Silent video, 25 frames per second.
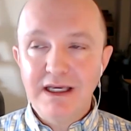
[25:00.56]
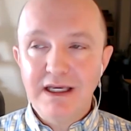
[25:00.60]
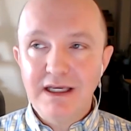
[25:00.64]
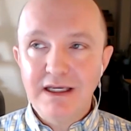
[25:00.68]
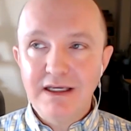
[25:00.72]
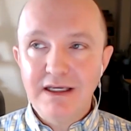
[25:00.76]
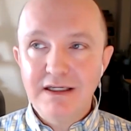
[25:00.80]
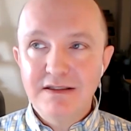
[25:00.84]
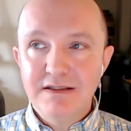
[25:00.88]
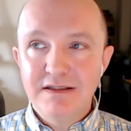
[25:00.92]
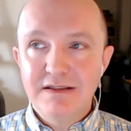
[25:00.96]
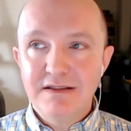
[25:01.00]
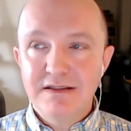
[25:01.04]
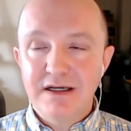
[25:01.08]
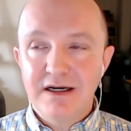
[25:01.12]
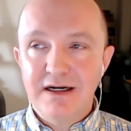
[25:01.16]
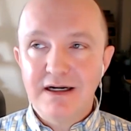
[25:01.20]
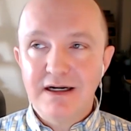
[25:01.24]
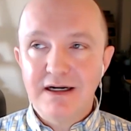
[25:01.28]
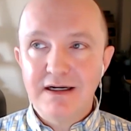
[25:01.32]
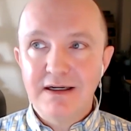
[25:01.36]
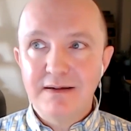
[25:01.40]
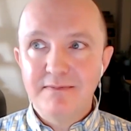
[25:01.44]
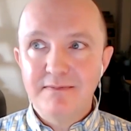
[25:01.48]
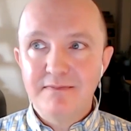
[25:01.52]
is,
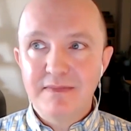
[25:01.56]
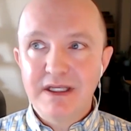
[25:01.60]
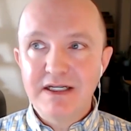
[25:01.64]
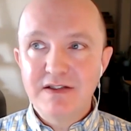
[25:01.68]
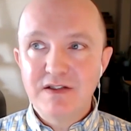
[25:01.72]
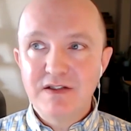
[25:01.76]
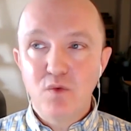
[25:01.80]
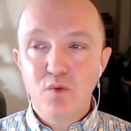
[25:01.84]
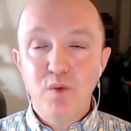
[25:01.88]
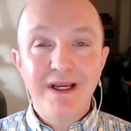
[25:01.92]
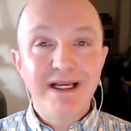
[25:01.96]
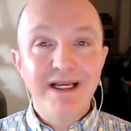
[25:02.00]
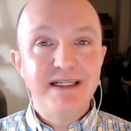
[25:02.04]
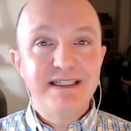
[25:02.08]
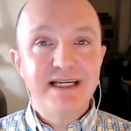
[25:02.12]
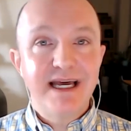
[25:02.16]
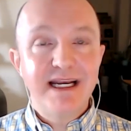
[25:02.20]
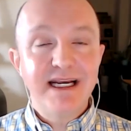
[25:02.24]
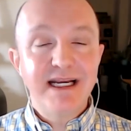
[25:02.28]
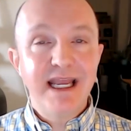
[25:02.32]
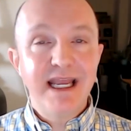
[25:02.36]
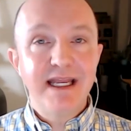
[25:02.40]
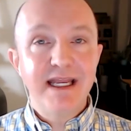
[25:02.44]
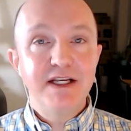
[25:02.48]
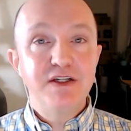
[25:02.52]
um, is a week
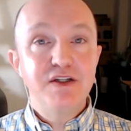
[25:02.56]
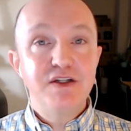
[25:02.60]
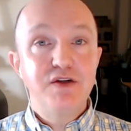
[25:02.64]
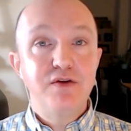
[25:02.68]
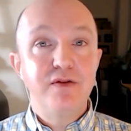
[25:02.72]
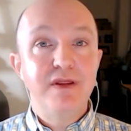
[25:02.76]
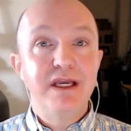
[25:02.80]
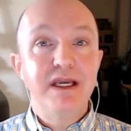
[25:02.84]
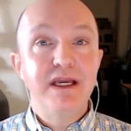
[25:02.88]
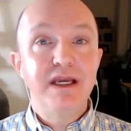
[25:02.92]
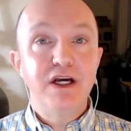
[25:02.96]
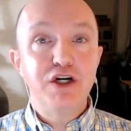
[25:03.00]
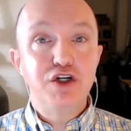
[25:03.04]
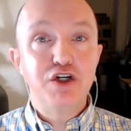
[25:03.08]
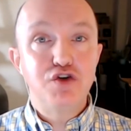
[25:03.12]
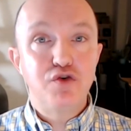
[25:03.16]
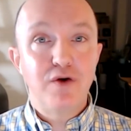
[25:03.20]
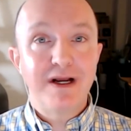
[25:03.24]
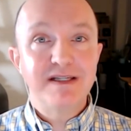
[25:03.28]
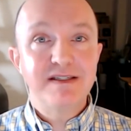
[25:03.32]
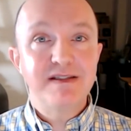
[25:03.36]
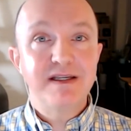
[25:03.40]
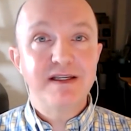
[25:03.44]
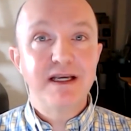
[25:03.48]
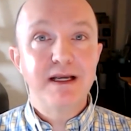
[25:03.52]
dedicated to the
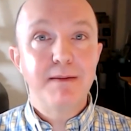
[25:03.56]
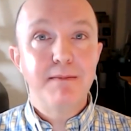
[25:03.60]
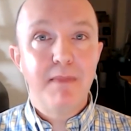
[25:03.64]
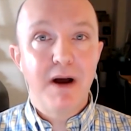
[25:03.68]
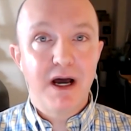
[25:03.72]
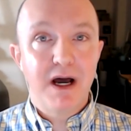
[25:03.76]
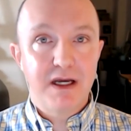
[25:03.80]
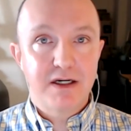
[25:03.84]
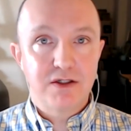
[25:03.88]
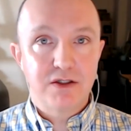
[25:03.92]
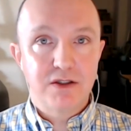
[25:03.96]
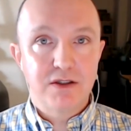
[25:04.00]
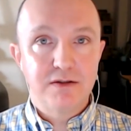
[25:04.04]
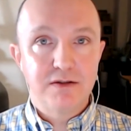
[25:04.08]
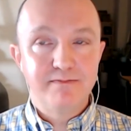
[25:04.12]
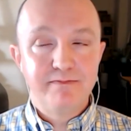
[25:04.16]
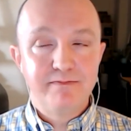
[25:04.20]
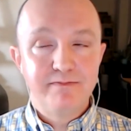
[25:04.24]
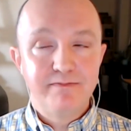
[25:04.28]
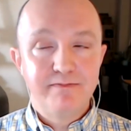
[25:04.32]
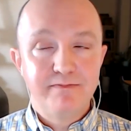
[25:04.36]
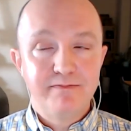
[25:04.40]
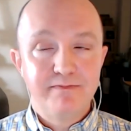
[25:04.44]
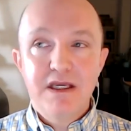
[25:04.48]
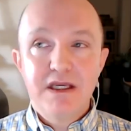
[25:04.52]
addressing model.
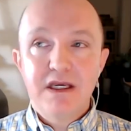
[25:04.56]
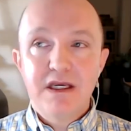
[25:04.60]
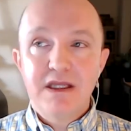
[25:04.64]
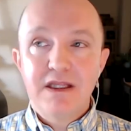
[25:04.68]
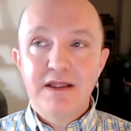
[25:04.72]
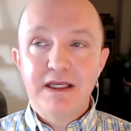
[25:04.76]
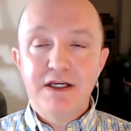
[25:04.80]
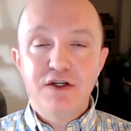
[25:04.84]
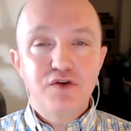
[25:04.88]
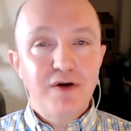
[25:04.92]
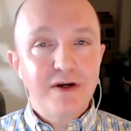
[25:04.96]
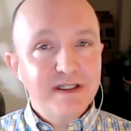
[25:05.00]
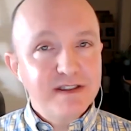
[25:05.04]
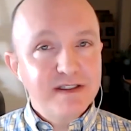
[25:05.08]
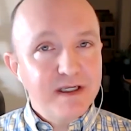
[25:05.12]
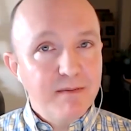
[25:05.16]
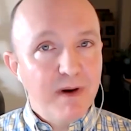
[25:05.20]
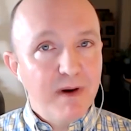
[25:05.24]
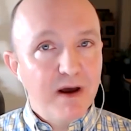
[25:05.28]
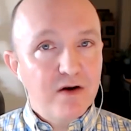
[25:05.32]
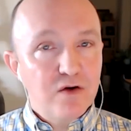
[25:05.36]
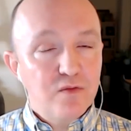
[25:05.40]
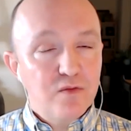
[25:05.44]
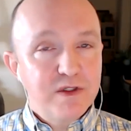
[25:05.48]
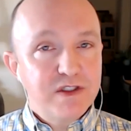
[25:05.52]
The addressing
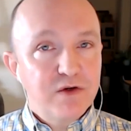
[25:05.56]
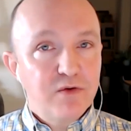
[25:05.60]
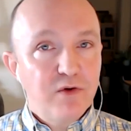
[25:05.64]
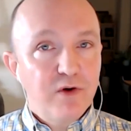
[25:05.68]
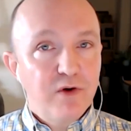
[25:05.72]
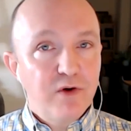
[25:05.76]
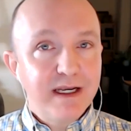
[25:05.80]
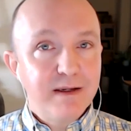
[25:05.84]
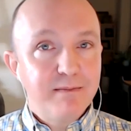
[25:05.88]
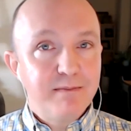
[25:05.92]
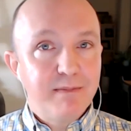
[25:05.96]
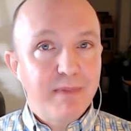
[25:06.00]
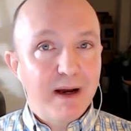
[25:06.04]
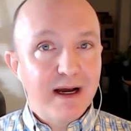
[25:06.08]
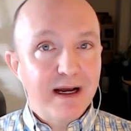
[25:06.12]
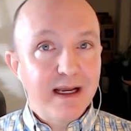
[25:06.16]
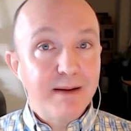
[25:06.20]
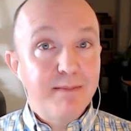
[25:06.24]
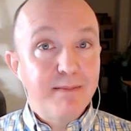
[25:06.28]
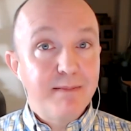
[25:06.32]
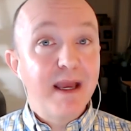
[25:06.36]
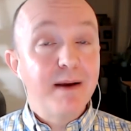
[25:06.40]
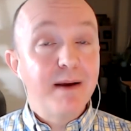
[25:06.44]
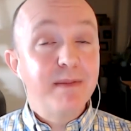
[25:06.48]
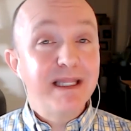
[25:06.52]
model was created
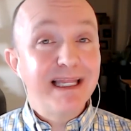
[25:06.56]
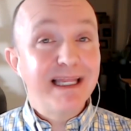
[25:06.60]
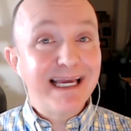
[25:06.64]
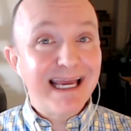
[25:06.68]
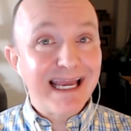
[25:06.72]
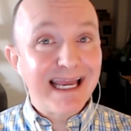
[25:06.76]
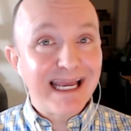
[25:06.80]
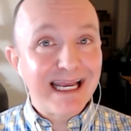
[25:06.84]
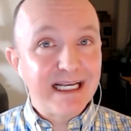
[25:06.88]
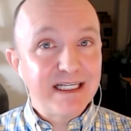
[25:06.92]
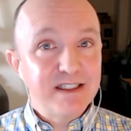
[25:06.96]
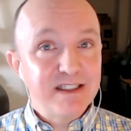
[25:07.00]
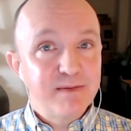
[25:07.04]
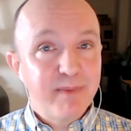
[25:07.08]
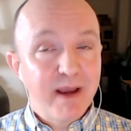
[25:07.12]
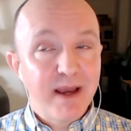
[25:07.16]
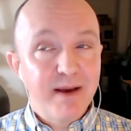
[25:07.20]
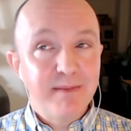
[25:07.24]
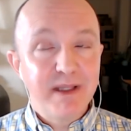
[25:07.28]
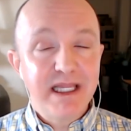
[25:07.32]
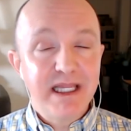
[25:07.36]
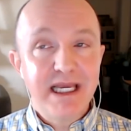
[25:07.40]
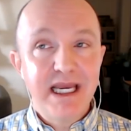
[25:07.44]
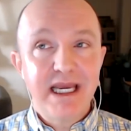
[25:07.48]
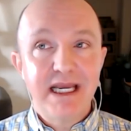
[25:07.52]
by Pamela Hays.
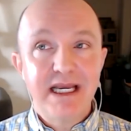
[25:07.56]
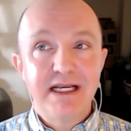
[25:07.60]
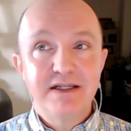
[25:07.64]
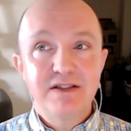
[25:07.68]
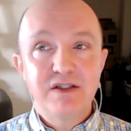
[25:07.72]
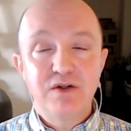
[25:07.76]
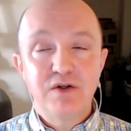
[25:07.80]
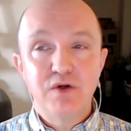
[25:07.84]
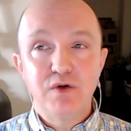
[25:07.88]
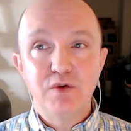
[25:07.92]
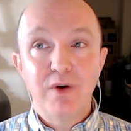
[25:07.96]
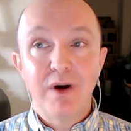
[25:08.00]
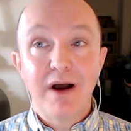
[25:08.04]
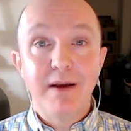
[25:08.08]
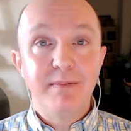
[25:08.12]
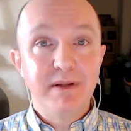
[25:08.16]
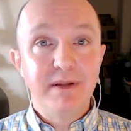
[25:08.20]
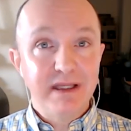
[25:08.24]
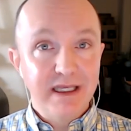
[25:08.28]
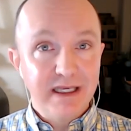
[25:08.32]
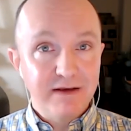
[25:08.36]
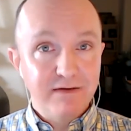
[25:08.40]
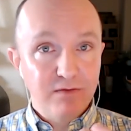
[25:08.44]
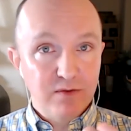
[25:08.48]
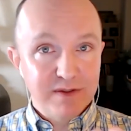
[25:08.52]
Pamela Hays, who I
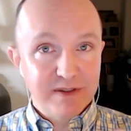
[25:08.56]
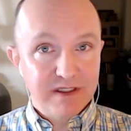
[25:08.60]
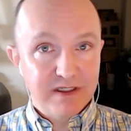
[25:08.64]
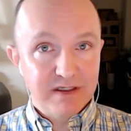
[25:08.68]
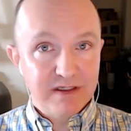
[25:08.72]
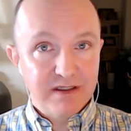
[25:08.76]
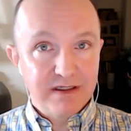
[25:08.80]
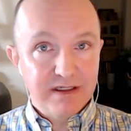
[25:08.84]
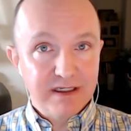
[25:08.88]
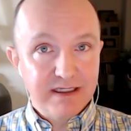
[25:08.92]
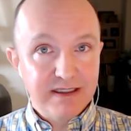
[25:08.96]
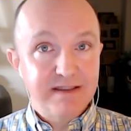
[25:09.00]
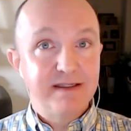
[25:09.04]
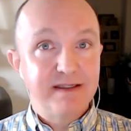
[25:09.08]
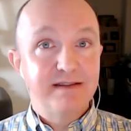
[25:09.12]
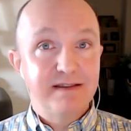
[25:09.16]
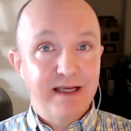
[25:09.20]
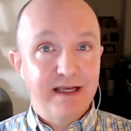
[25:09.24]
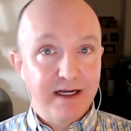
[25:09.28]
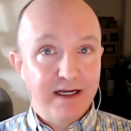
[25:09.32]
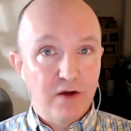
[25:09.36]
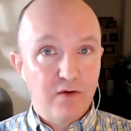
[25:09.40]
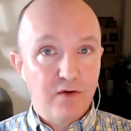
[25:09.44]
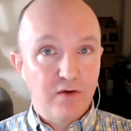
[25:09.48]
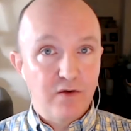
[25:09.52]
believe was a is a
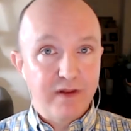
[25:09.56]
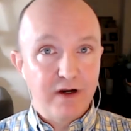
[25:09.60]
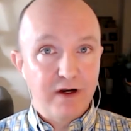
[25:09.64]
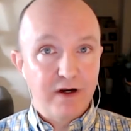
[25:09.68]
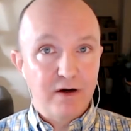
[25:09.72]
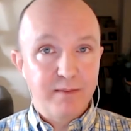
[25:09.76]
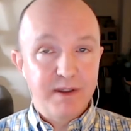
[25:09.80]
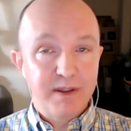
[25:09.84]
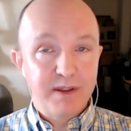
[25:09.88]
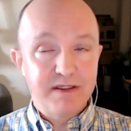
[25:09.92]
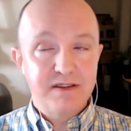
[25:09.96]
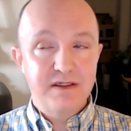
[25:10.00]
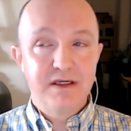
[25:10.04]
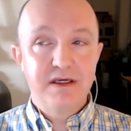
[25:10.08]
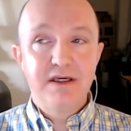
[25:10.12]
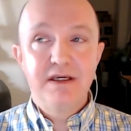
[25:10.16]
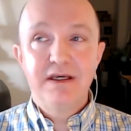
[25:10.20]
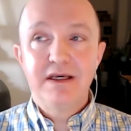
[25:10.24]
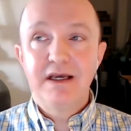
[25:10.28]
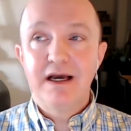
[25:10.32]
psychotherapist